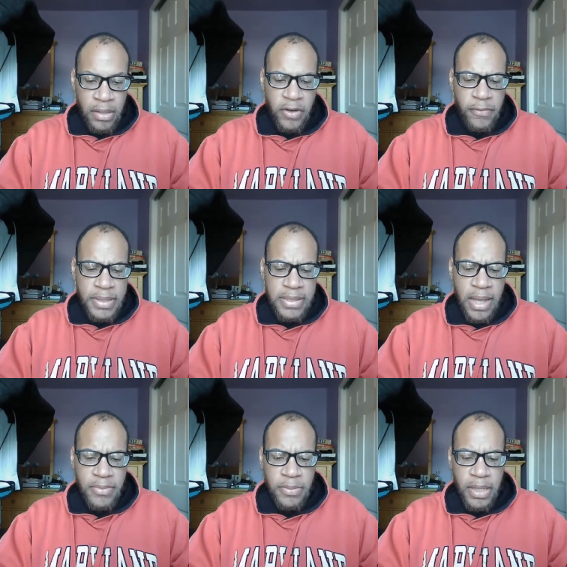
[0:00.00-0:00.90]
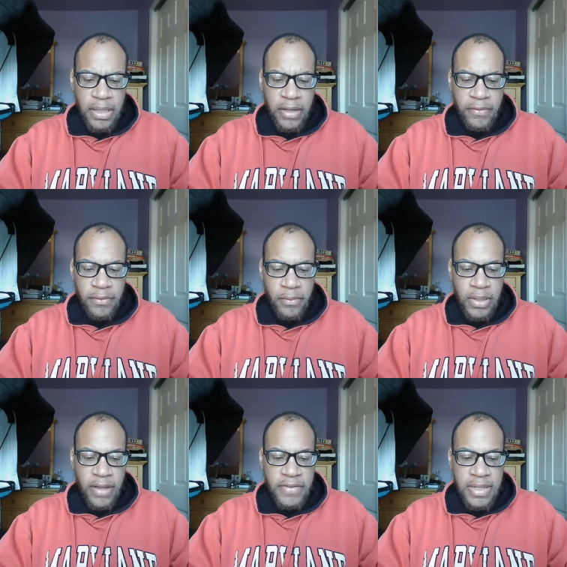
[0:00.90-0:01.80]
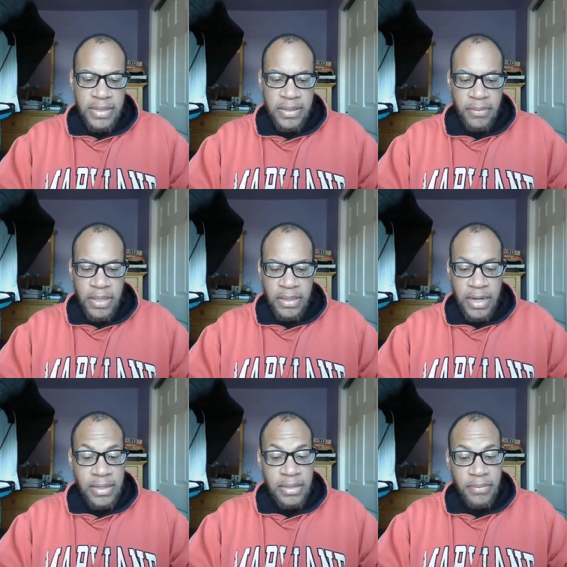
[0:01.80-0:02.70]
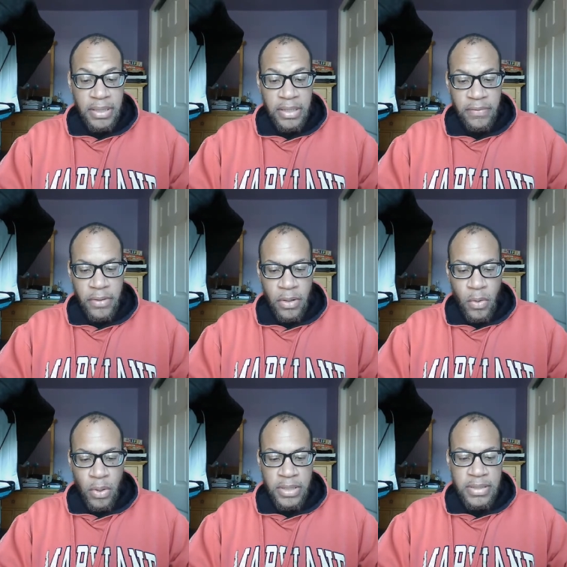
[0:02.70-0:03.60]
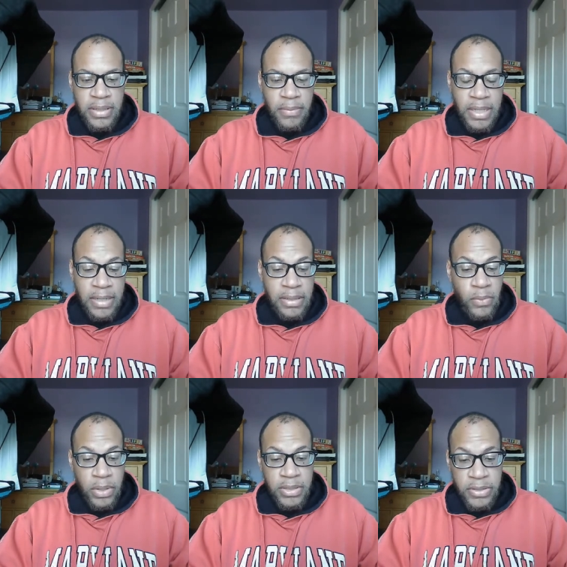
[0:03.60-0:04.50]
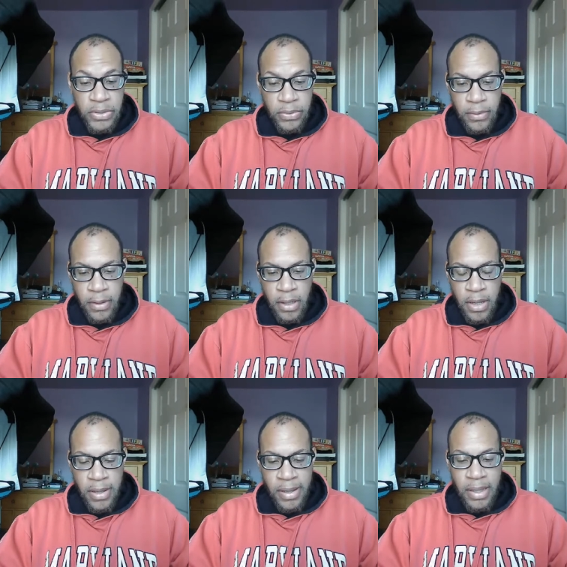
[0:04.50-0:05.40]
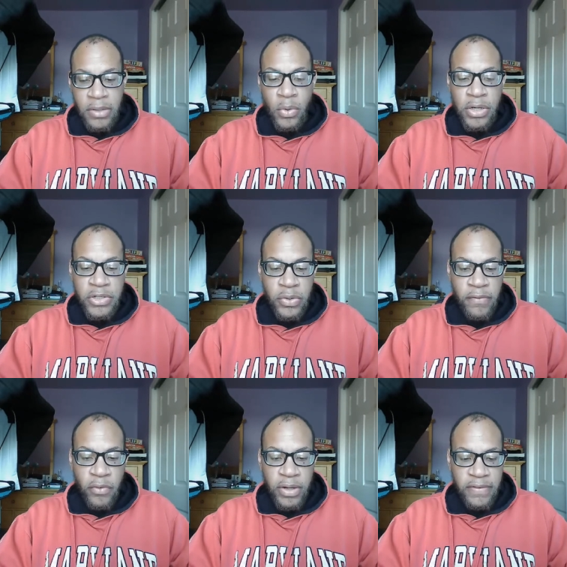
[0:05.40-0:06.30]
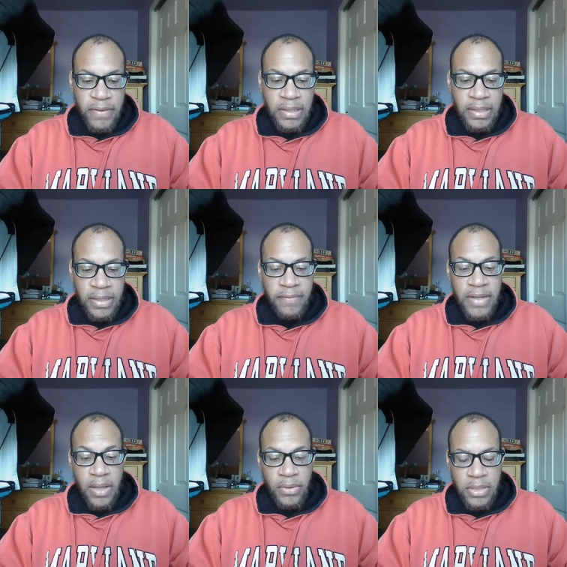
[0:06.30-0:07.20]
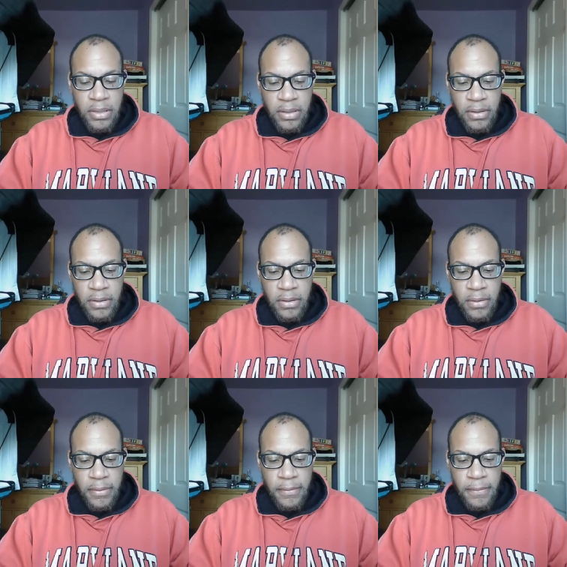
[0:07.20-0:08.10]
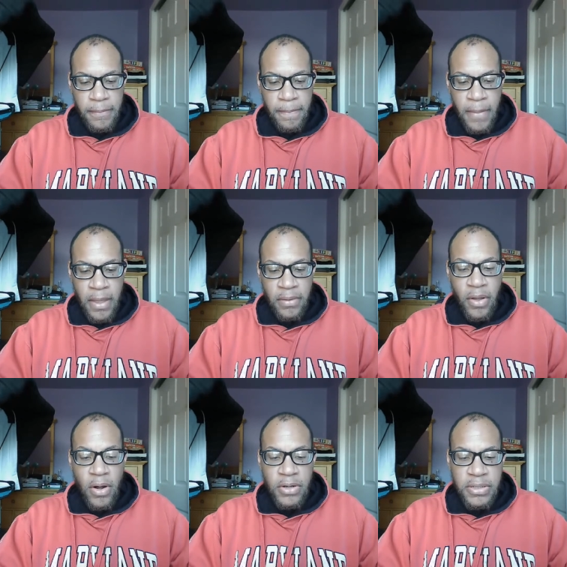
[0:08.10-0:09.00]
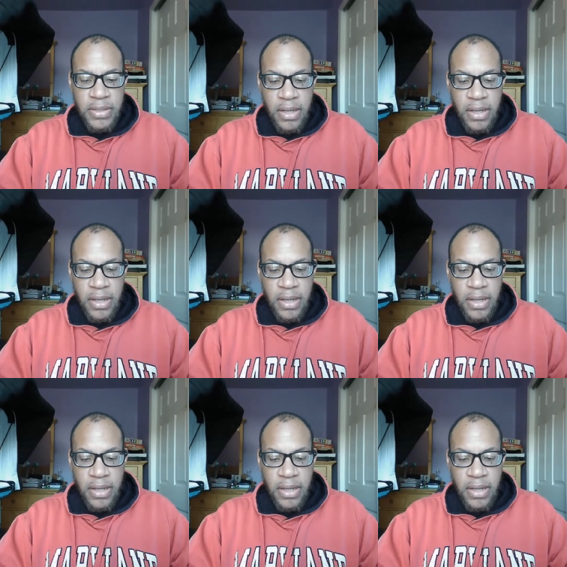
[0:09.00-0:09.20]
There have been times in my life when I've said something that I didn't believe or did something I didn't want to do in order to avoid feeling left out. The harshest